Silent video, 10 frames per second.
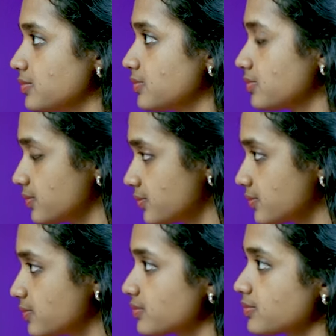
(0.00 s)

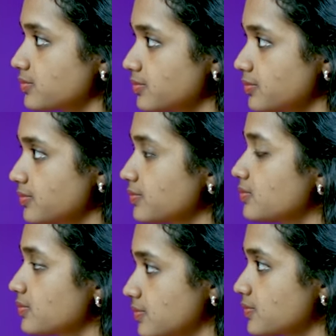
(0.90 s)

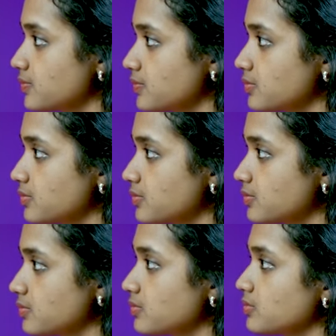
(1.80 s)

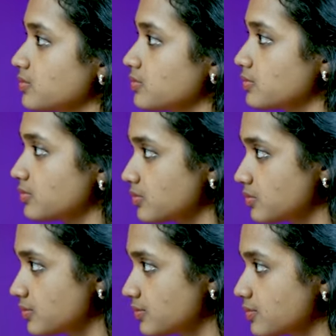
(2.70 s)

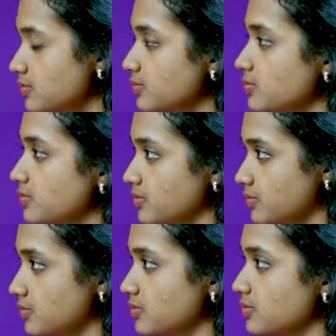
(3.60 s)

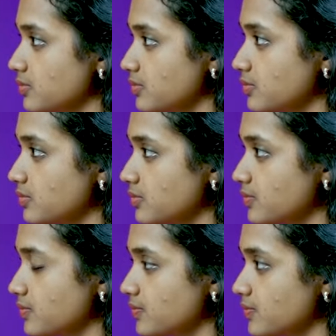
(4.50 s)

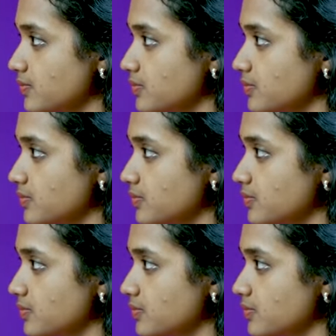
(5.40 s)
The person shown says nothing.